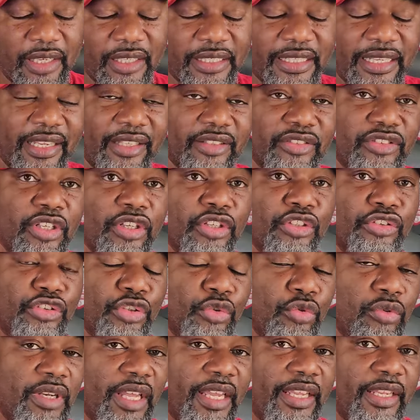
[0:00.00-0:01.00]
against
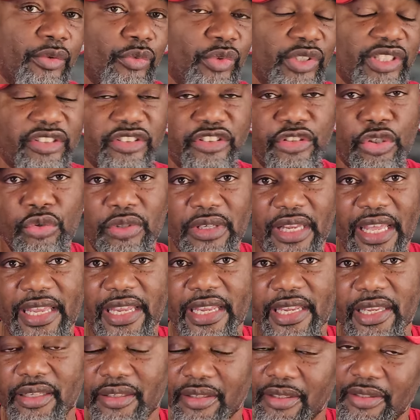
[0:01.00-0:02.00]
Tulane, which
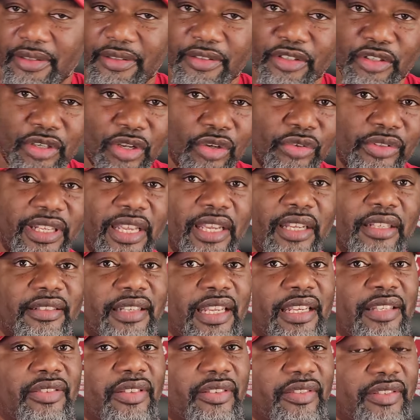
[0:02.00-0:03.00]
Tulane, you know, they're a
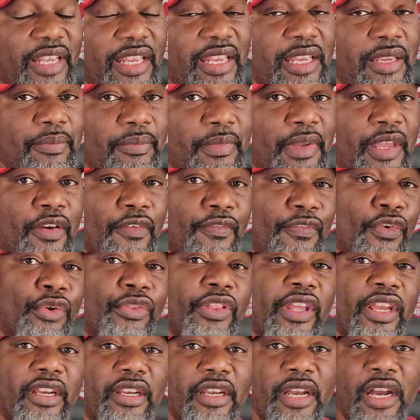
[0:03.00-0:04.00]
decent team for
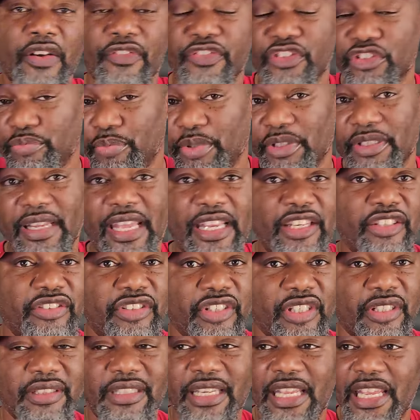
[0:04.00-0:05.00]
their conference, but they
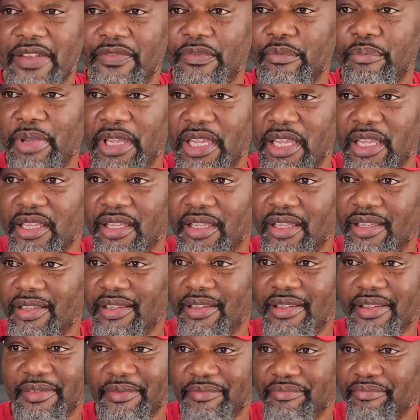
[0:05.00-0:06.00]
shouldn't even be
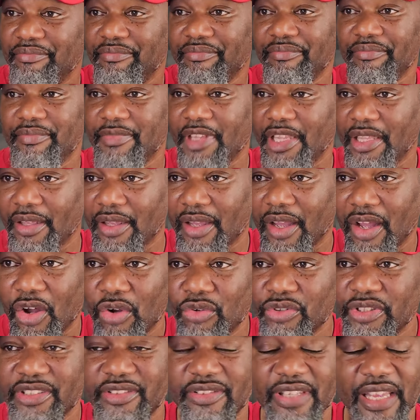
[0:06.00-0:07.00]

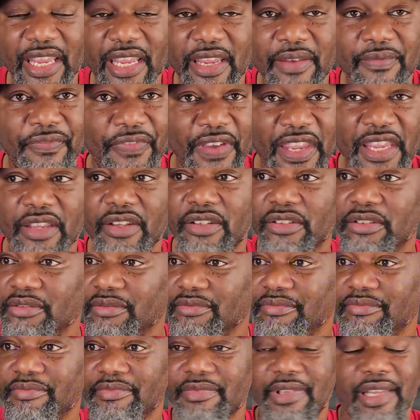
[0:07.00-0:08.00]
on the same
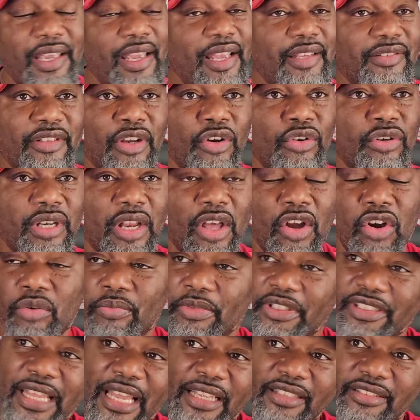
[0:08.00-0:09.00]
field as
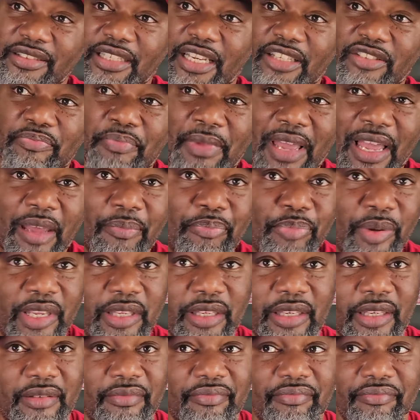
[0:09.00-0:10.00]
Oklahoma. That's just my
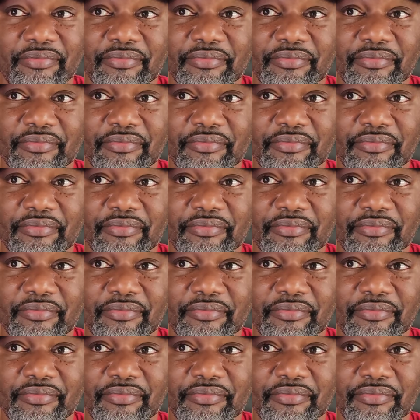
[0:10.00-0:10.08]
opinion.